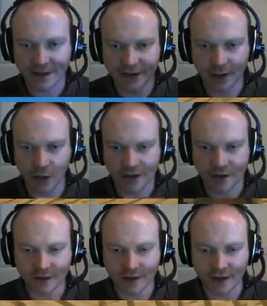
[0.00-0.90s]
is the
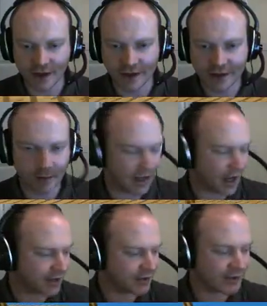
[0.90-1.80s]
question that needs to be
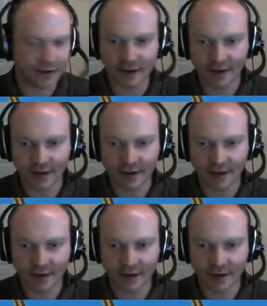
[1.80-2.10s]
asked.